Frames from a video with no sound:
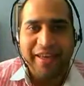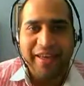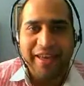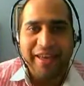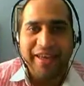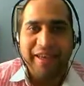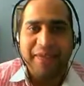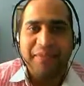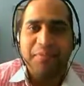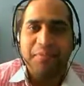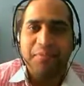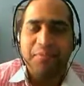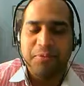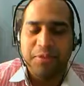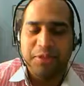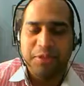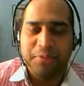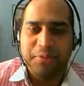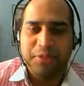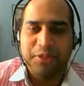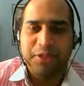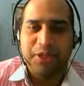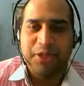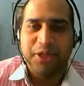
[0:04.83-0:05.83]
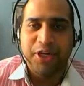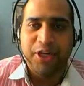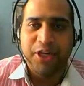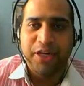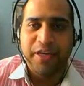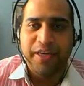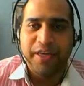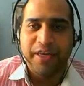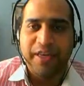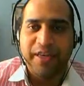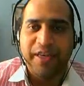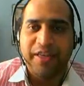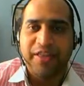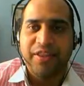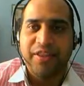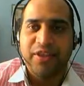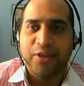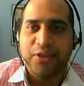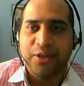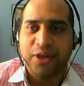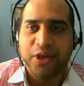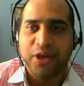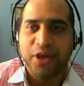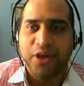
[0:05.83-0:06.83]
and I'm the principal attorney at the
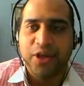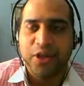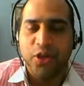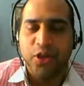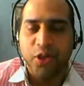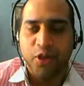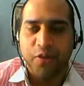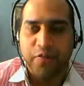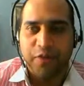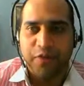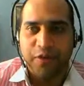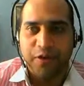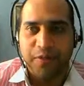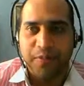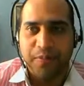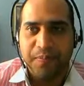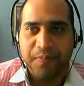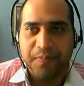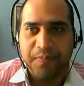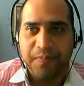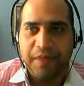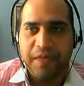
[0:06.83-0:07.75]
Kulkarni law firm.